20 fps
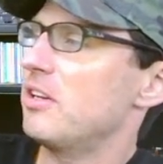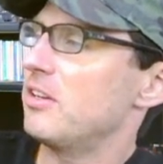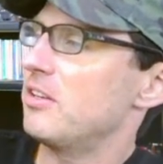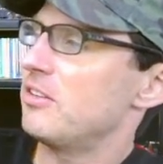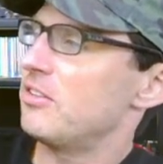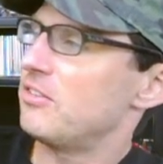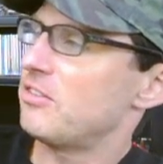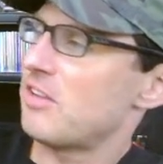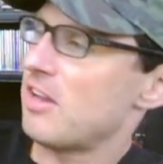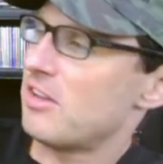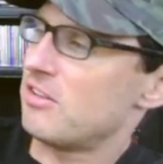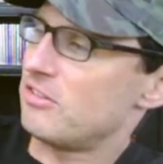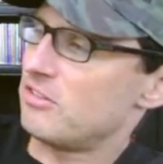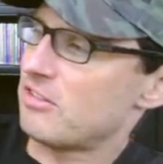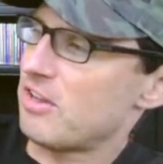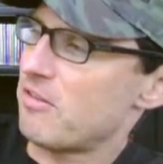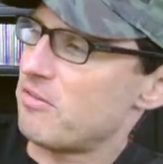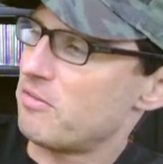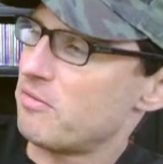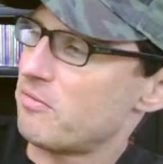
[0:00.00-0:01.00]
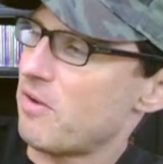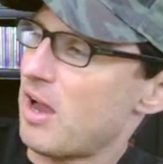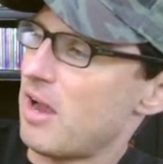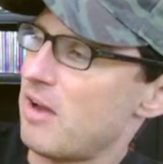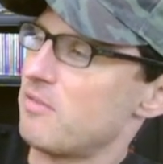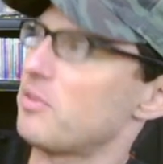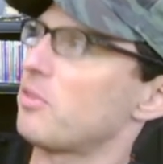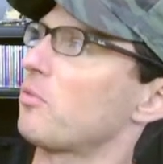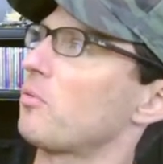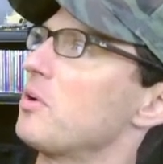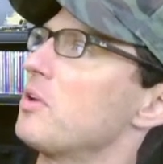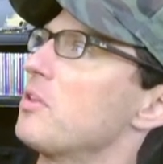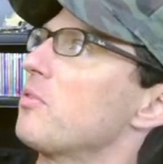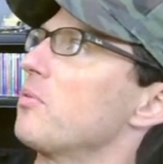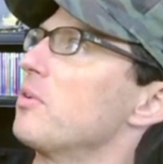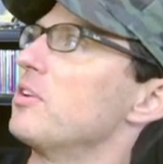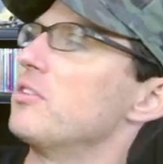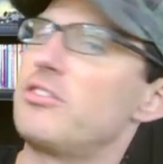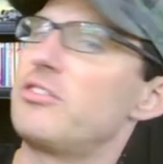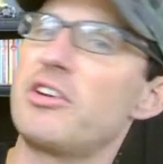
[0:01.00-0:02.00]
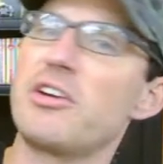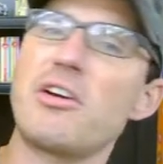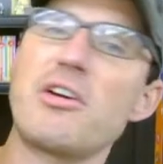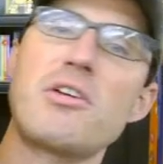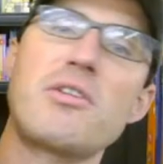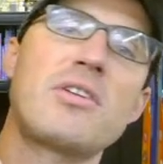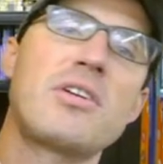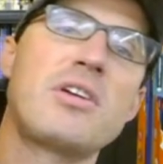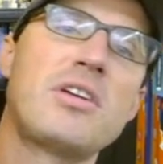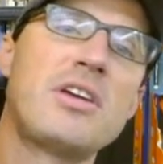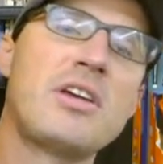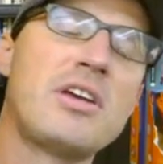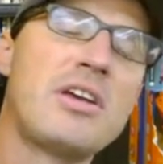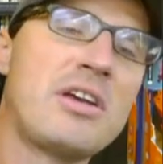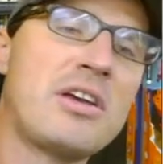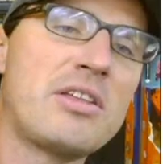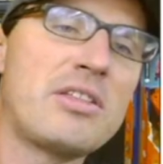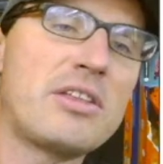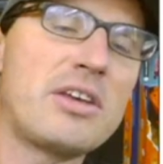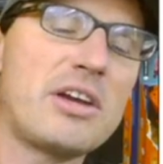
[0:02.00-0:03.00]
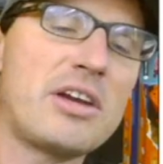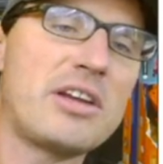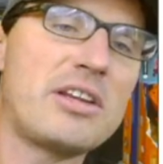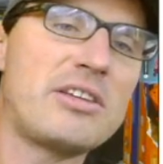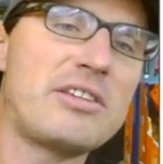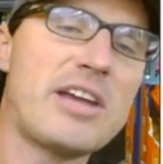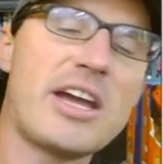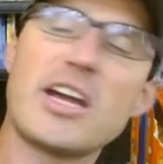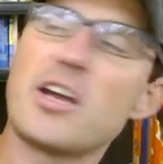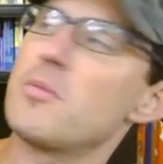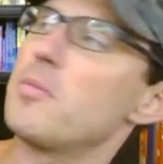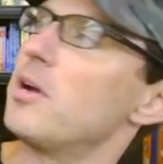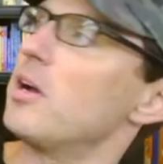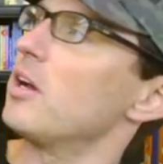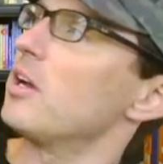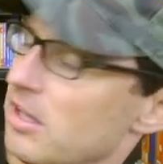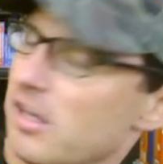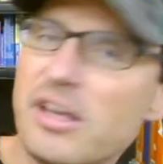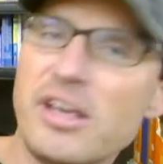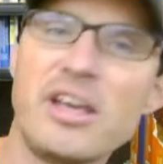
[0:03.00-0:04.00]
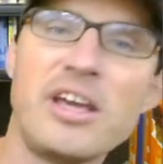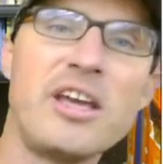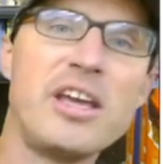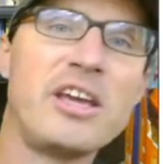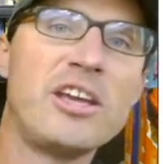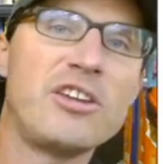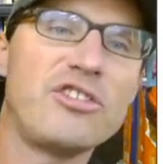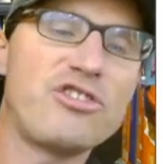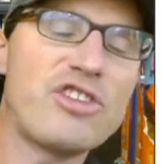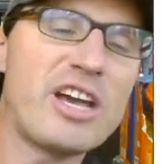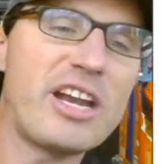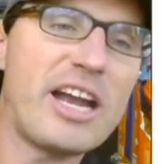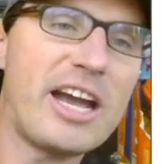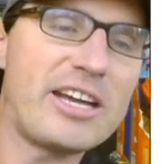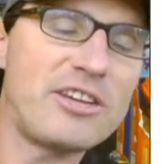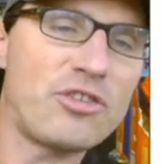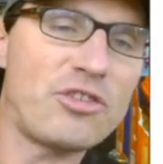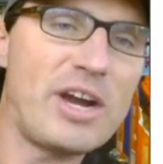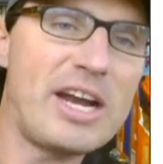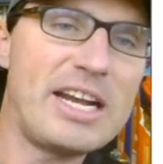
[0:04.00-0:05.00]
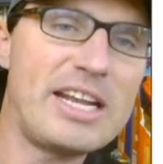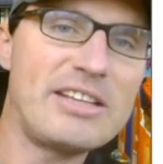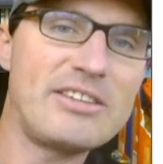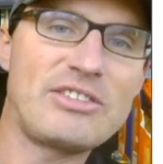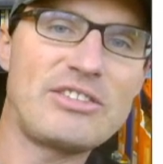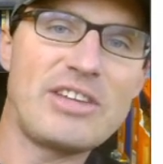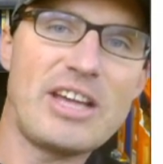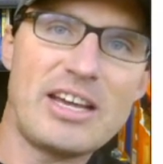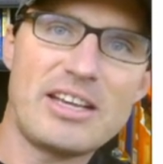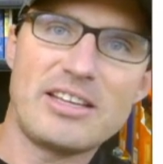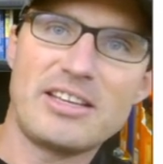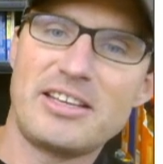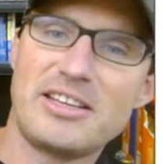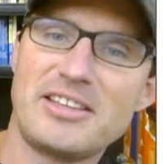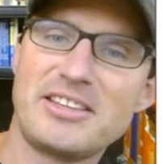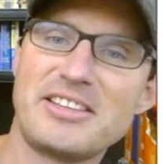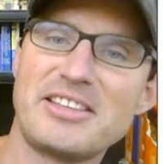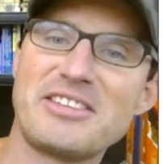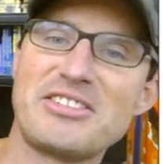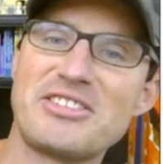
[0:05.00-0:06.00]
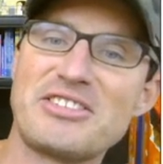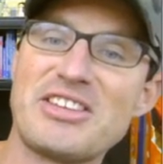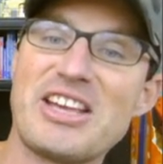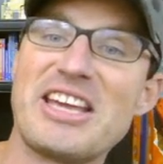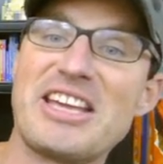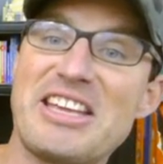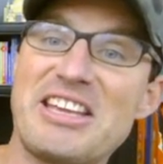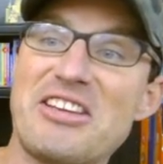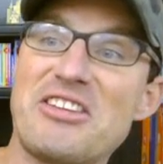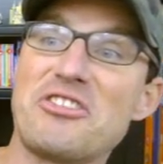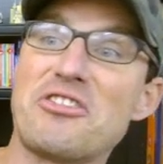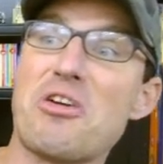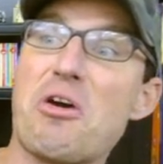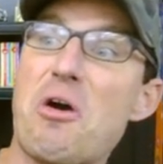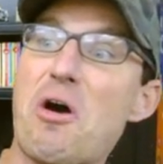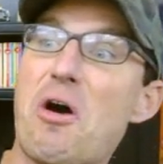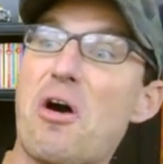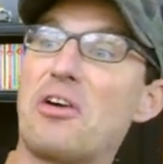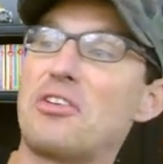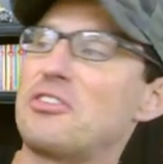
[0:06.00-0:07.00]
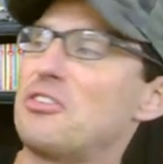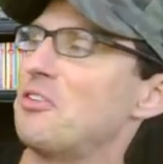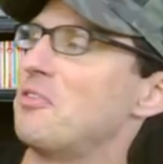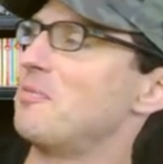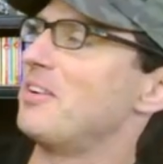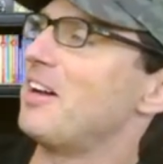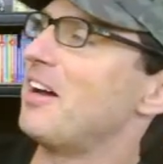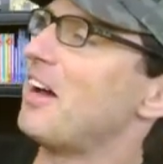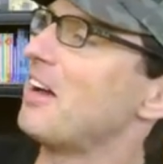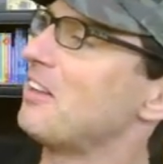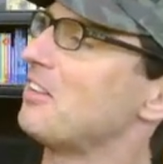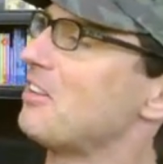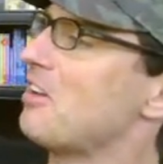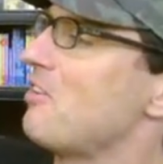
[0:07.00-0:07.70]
set 75330, the Dagobah Jedi training set. This set is awesome. I love